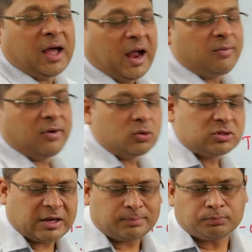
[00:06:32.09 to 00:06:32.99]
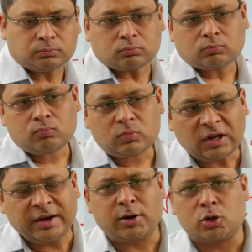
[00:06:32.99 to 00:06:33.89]
And when you say,
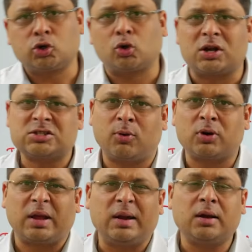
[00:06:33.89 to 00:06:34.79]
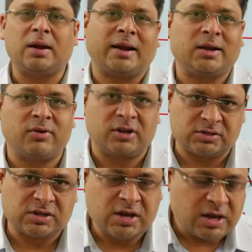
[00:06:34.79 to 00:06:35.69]
it also talks about illegal
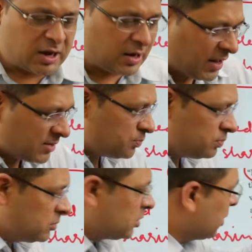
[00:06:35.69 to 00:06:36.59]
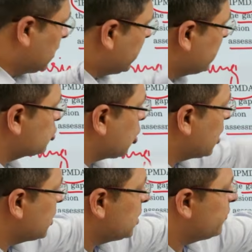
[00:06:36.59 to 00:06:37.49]
activities, it has a
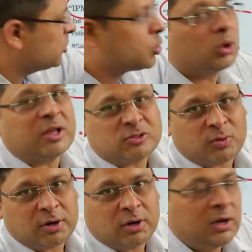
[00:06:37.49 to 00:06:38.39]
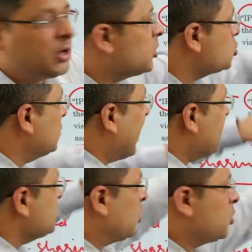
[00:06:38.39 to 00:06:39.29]
strong link with growth as well. So
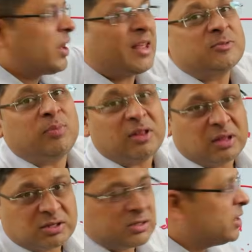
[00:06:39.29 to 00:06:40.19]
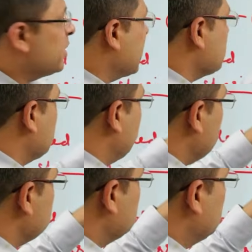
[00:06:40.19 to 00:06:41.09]
that is how you can explain this, the linkage
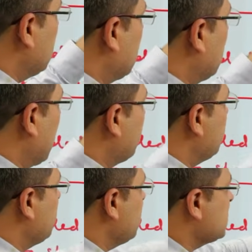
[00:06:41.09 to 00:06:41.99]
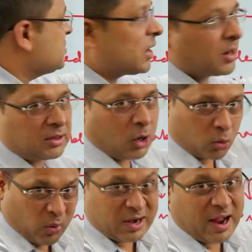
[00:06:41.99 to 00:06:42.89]
between IPMDA Sagar
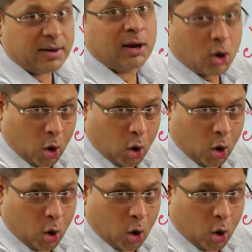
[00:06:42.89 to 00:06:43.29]
on one hand.